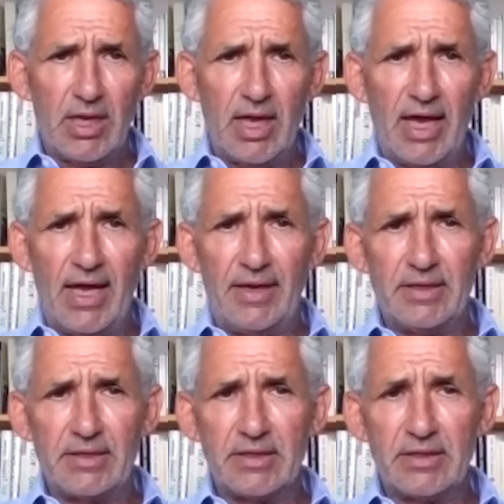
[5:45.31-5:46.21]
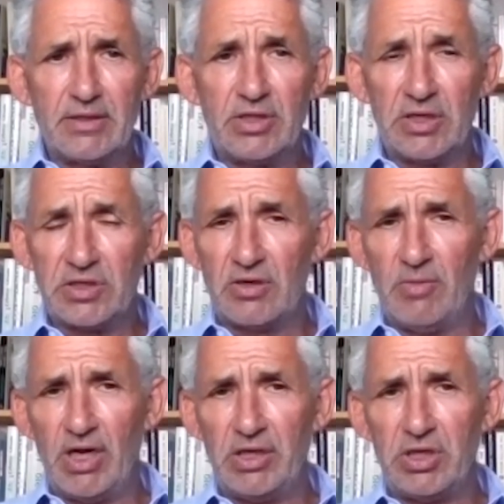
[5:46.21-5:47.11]
And just to
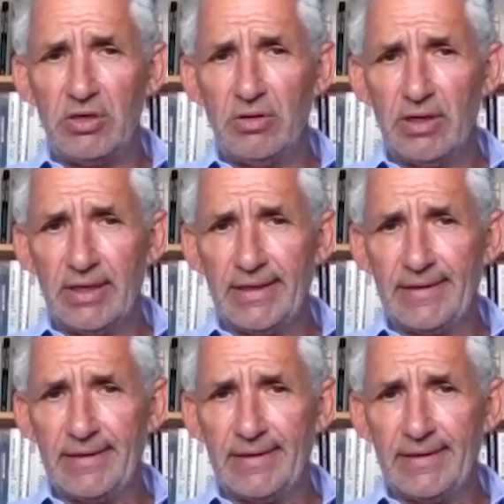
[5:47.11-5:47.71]
remind you,